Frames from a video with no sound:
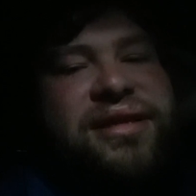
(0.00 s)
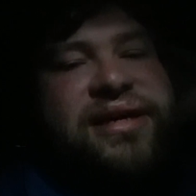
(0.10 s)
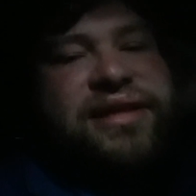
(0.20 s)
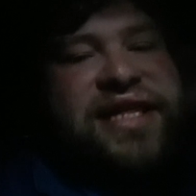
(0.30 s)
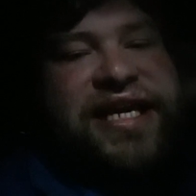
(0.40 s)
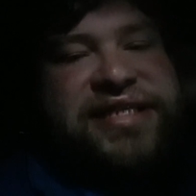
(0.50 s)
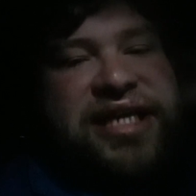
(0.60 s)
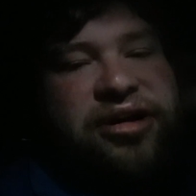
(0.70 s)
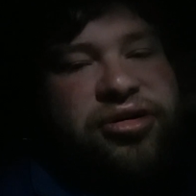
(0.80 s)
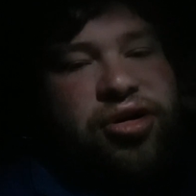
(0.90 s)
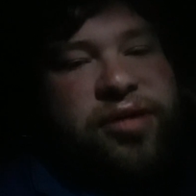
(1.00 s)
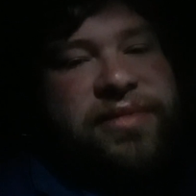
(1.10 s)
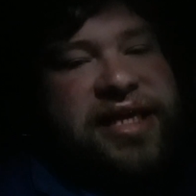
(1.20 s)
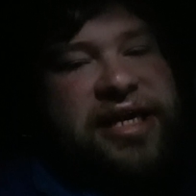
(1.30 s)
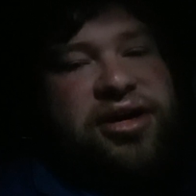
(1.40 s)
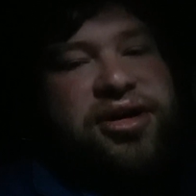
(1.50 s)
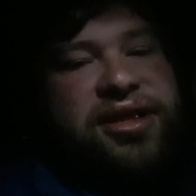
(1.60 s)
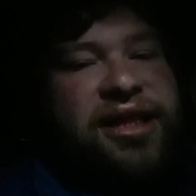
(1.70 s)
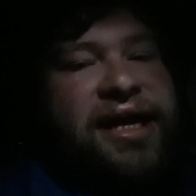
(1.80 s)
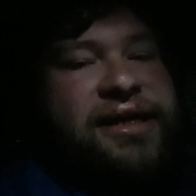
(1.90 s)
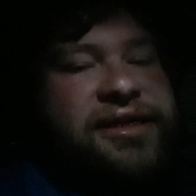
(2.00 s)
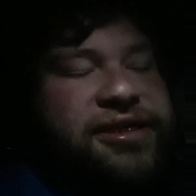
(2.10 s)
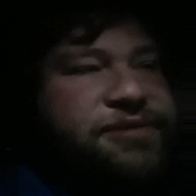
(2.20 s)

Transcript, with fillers: the things that are normally good luck,